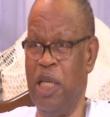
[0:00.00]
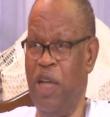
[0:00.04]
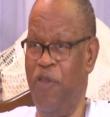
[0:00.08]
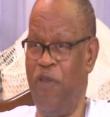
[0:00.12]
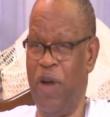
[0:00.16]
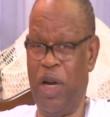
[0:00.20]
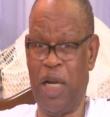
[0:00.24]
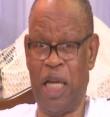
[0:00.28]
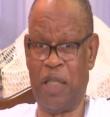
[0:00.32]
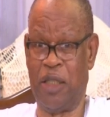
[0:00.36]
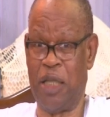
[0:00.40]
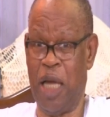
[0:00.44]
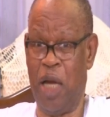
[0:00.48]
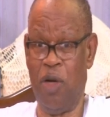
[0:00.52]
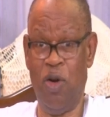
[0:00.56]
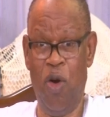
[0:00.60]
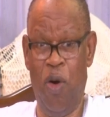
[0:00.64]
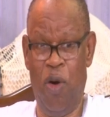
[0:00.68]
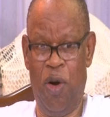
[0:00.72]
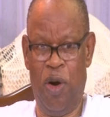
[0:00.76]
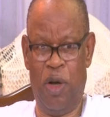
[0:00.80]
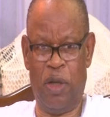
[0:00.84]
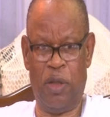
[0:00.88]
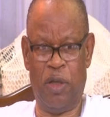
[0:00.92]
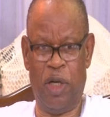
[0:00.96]
The father said,
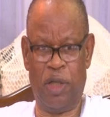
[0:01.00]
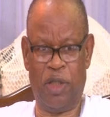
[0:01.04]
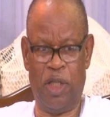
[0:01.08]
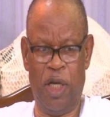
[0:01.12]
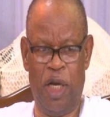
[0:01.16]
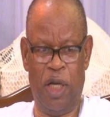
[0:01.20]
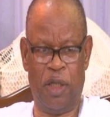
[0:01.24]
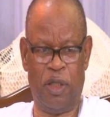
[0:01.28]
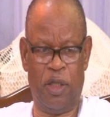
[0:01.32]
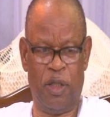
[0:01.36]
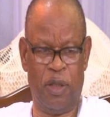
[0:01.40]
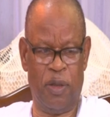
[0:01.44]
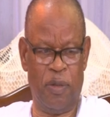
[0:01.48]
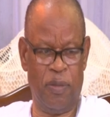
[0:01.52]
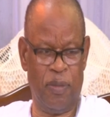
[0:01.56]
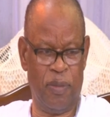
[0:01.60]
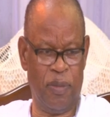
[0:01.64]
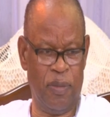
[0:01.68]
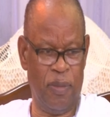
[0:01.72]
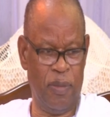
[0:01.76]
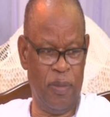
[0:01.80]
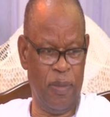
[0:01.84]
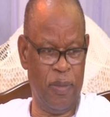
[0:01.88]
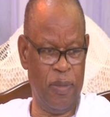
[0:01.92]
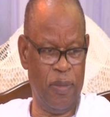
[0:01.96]
No, not yet
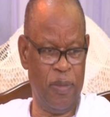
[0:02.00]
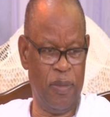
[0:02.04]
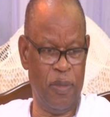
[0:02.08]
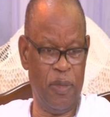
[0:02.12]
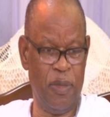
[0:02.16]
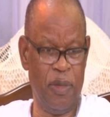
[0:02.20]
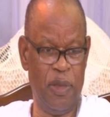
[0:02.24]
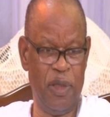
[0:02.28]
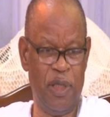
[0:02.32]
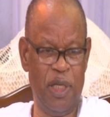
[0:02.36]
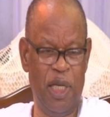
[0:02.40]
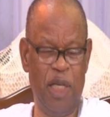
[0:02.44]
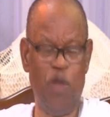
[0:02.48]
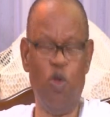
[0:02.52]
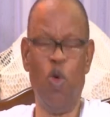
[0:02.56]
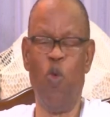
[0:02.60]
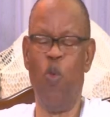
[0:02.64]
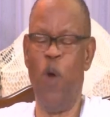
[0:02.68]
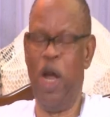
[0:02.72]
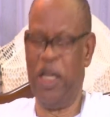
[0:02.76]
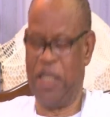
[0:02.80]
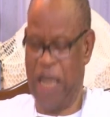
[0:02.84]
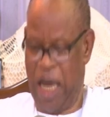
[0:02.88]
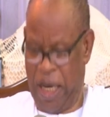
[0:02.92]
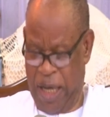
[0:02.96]

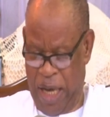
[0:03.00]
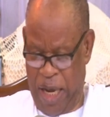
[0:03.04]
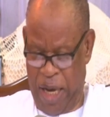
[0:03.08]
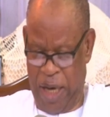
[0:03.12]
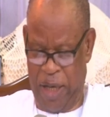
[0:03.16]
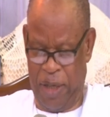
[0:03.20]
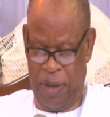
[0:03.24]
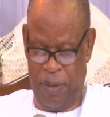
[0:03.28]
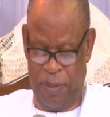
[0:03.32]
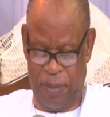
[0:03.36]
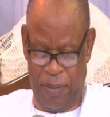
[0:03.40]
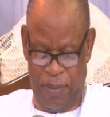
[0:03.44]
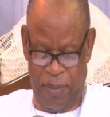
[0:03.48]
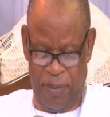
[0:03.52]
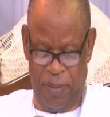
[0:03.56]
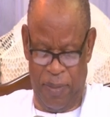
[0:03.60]
you wait again.